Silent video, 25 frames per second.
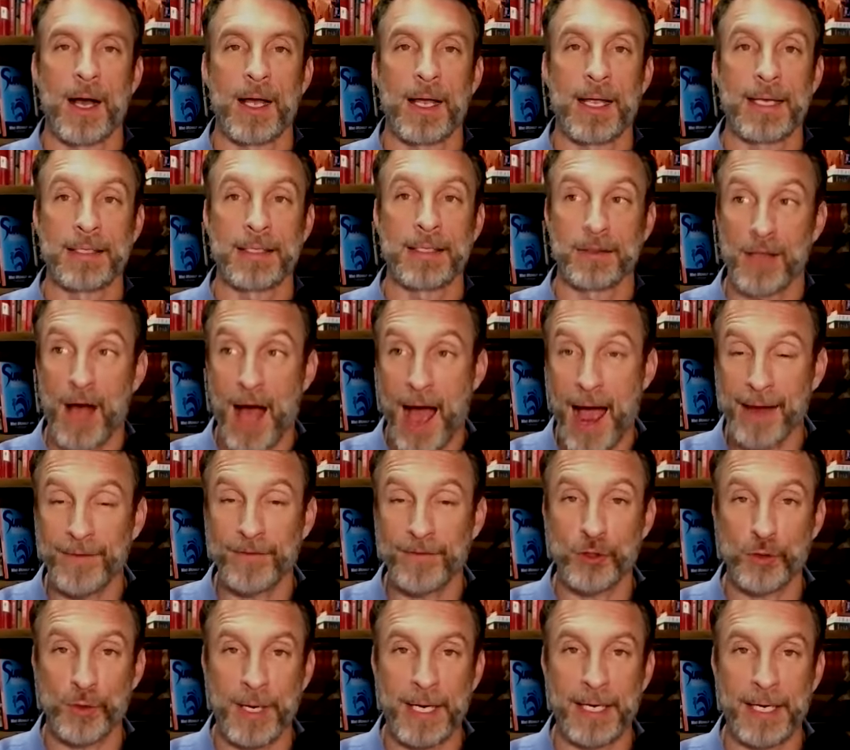is live
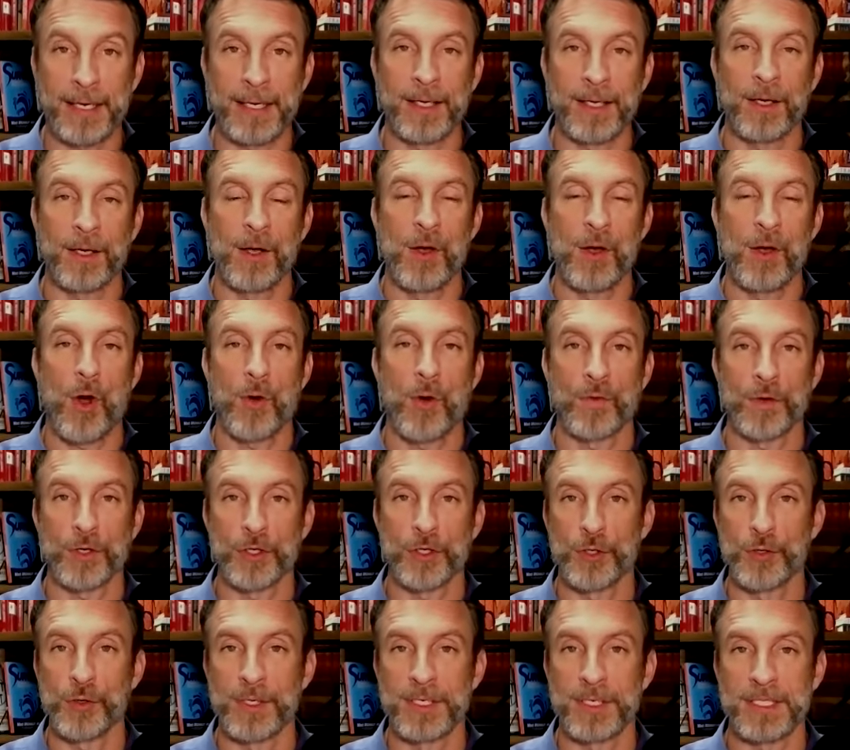training over
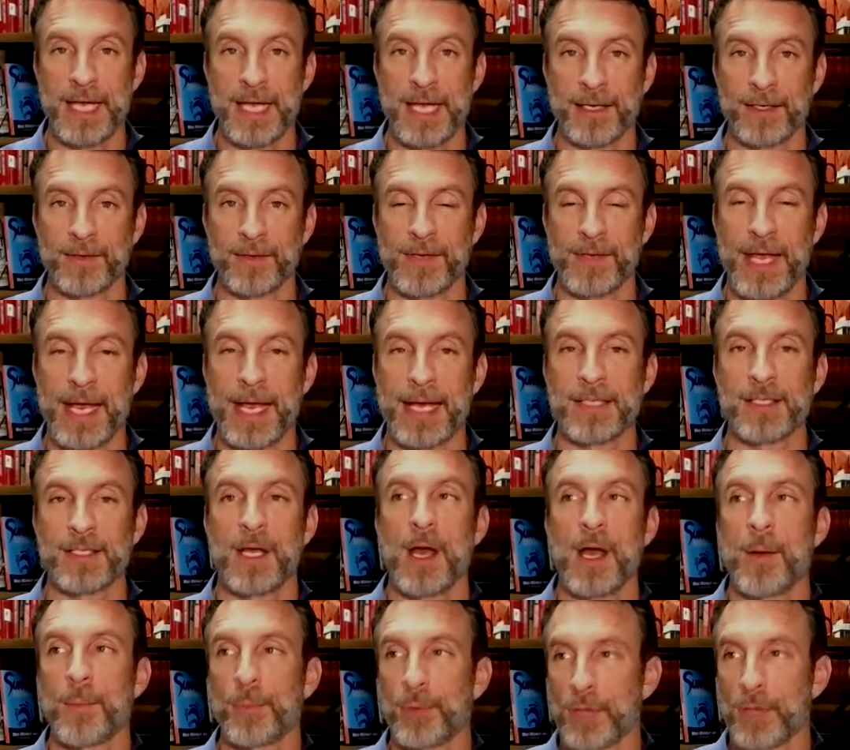2 consecutive days,
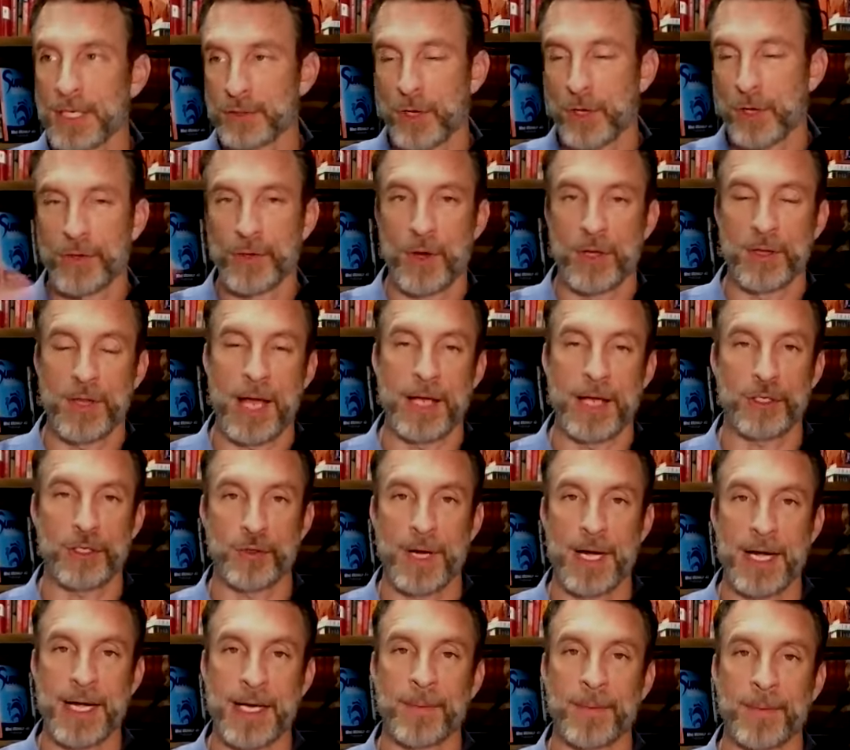plus all the online
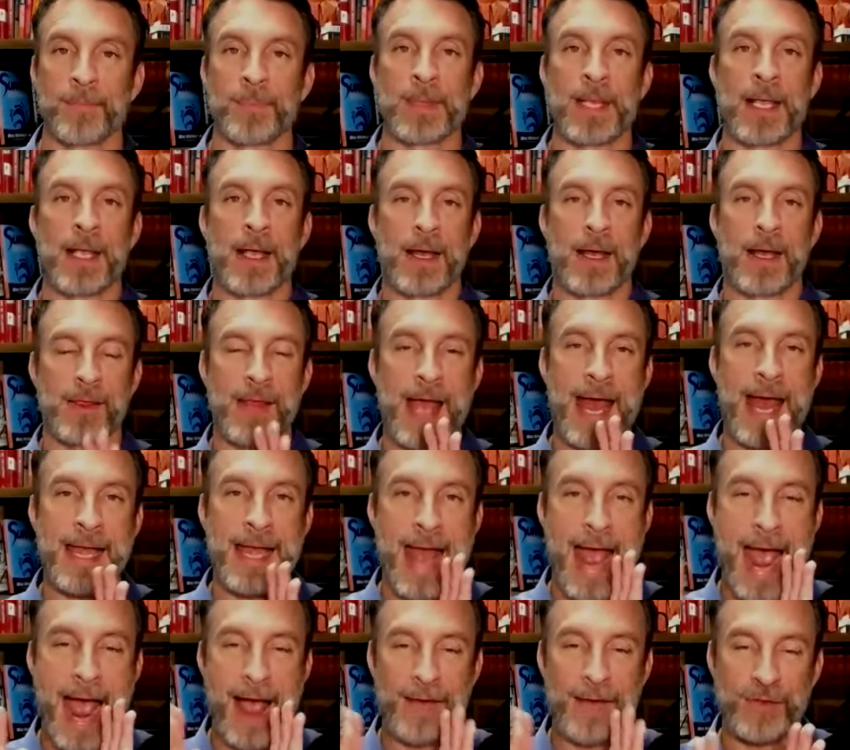training. Then
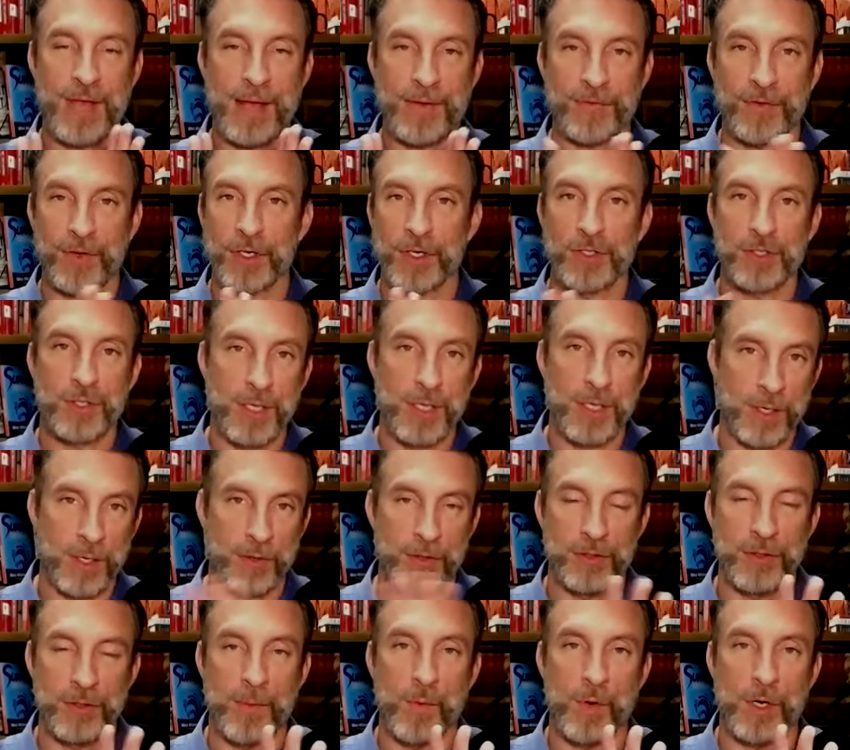after that first year,
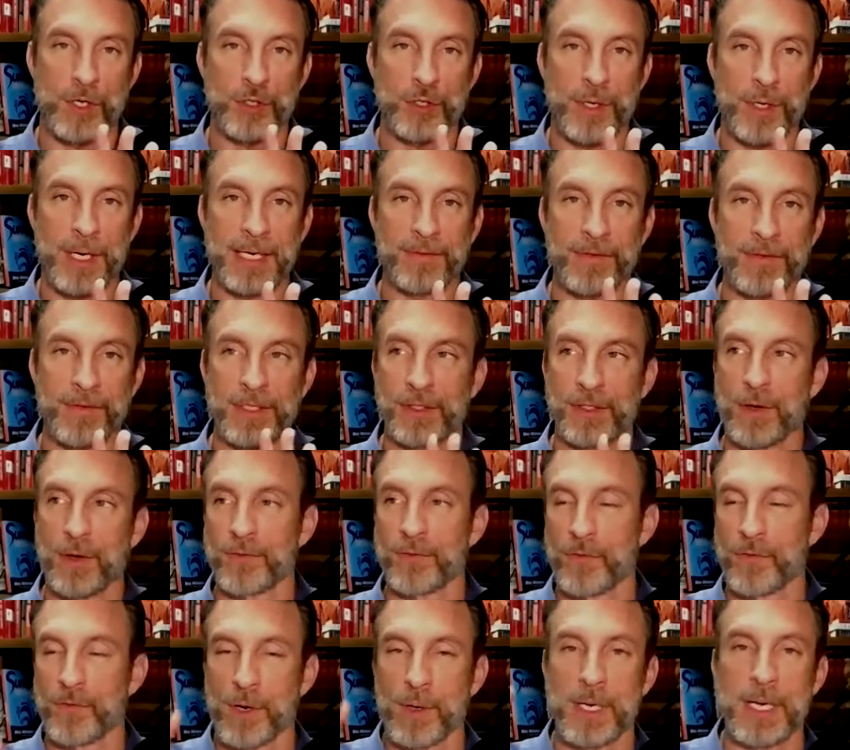there's no more training fees going
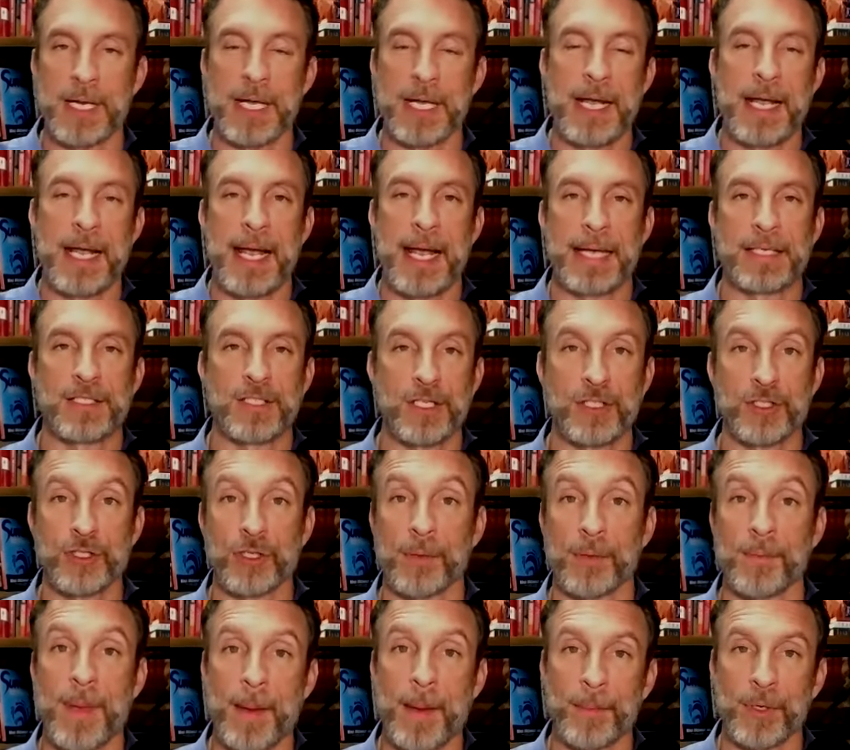forward. It's just
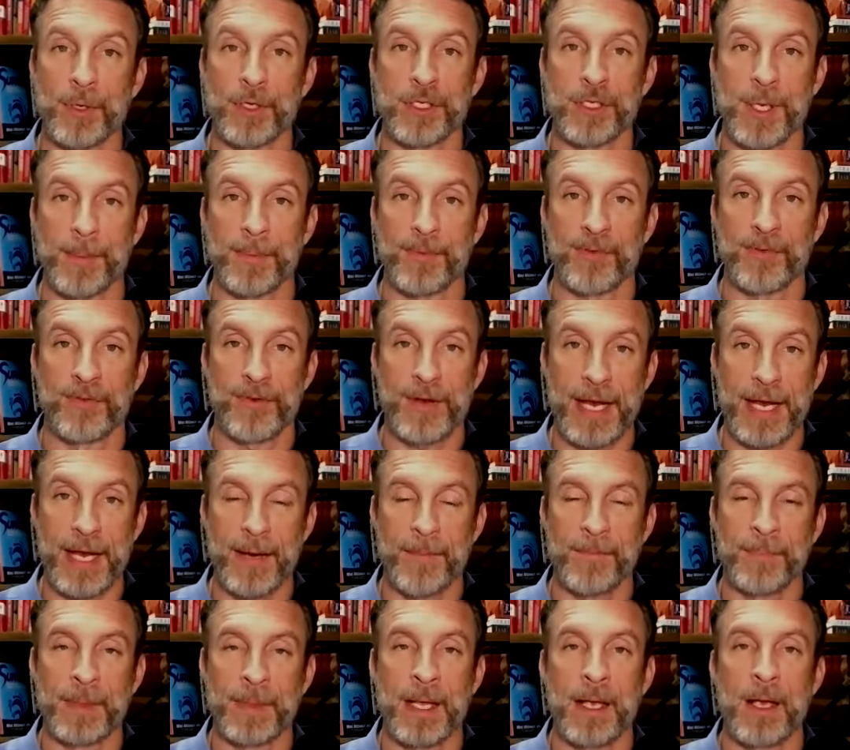your membership
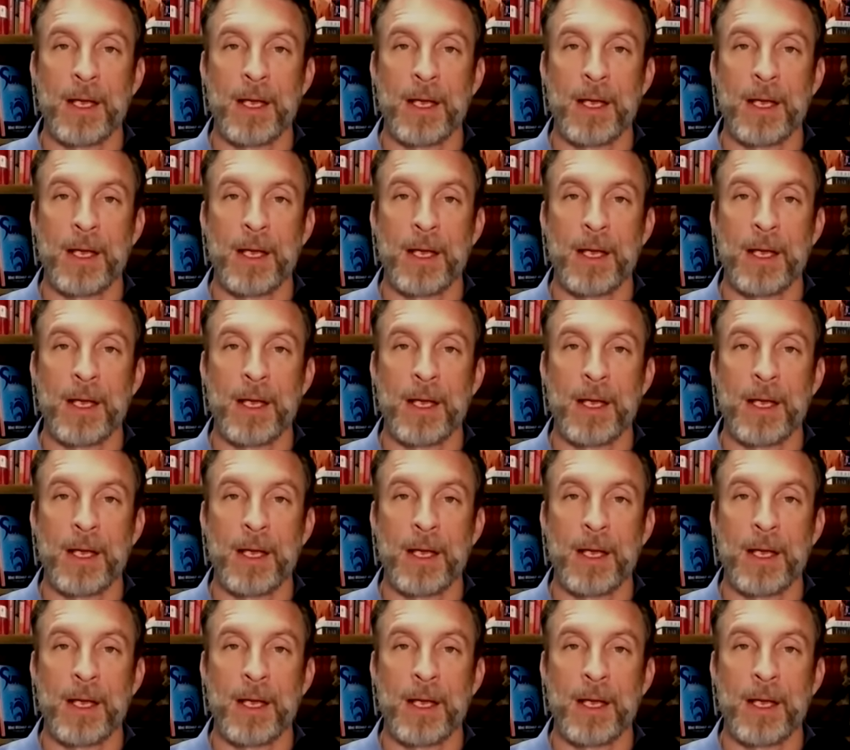fee.